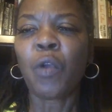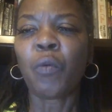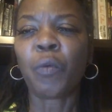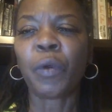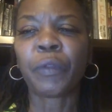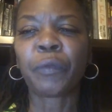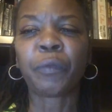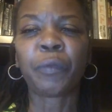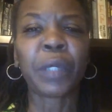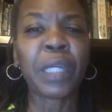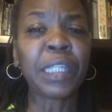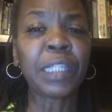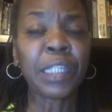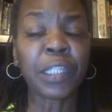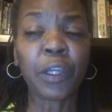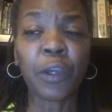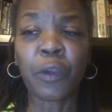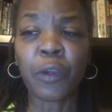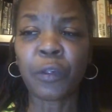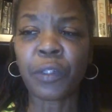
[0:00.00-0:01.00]
With
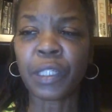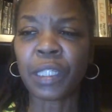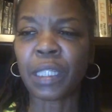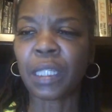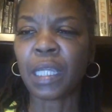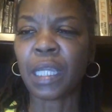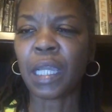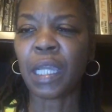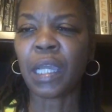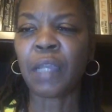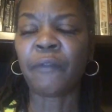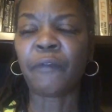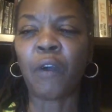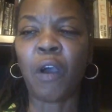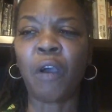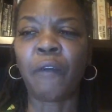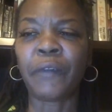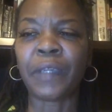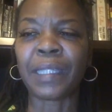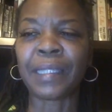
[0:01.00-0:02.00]
research
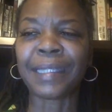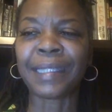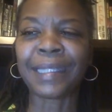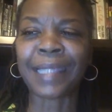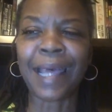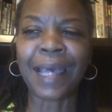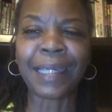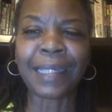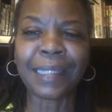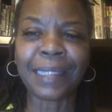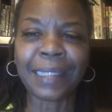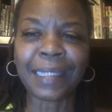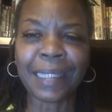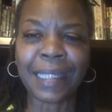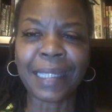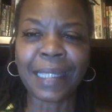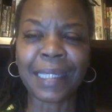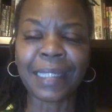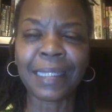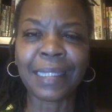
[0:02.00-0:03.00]
involving
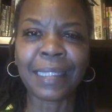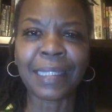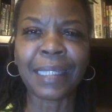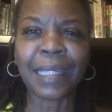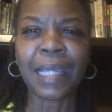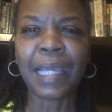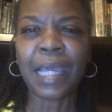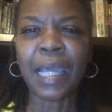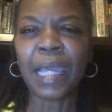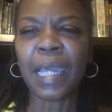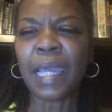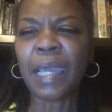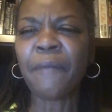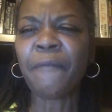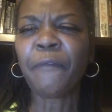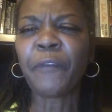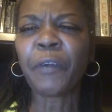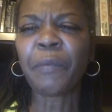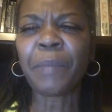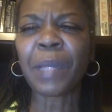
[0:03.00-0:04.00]
scientists,
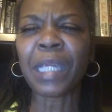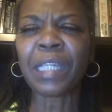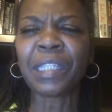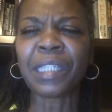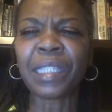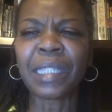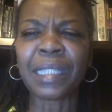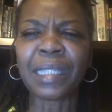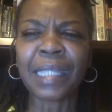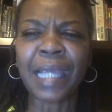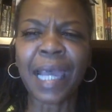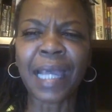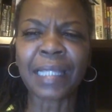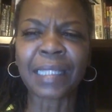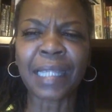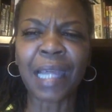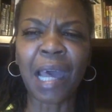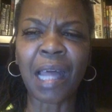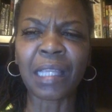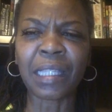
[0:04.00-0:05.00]
information
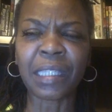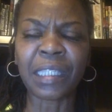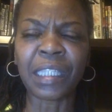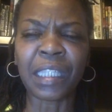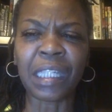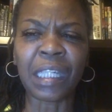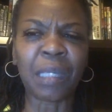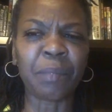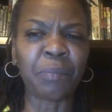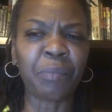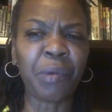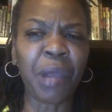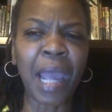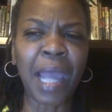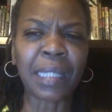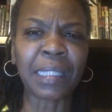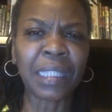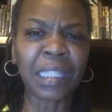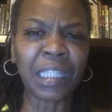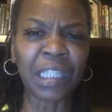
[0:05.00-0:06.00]
technology, and
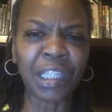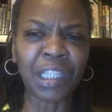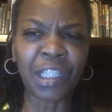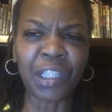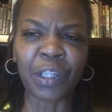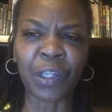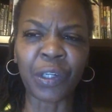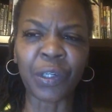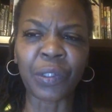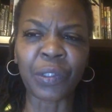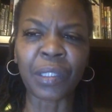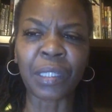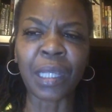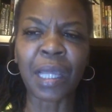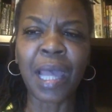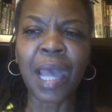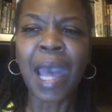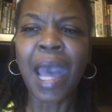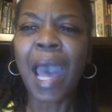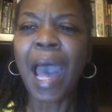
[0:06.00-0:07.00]
practitioners,
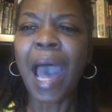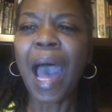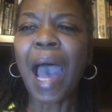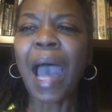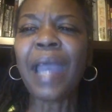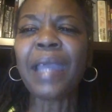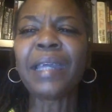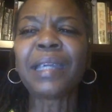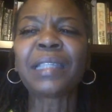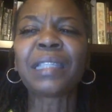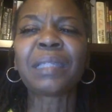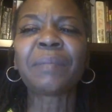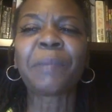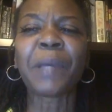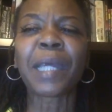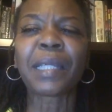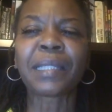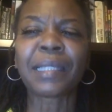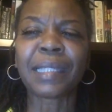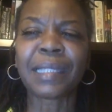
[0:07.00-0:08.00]
I
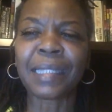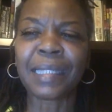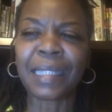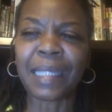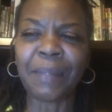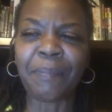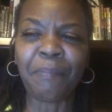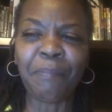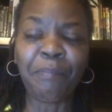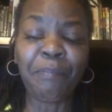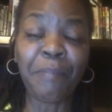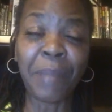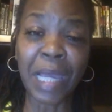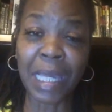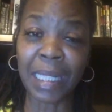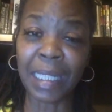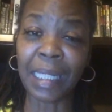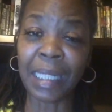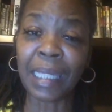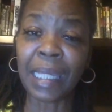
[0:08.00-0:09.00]
expect to see
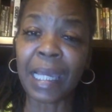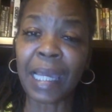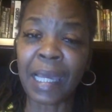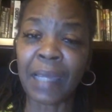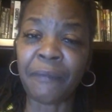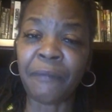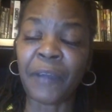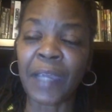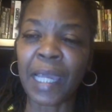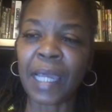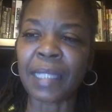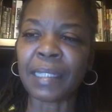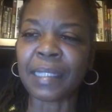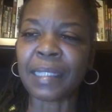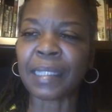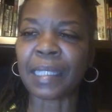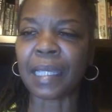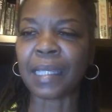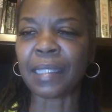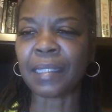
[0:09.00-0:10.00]
many
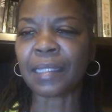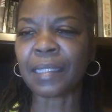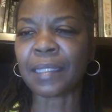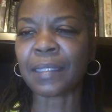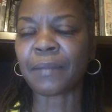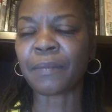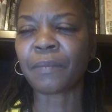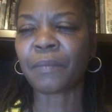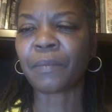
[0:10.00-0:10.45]
advances.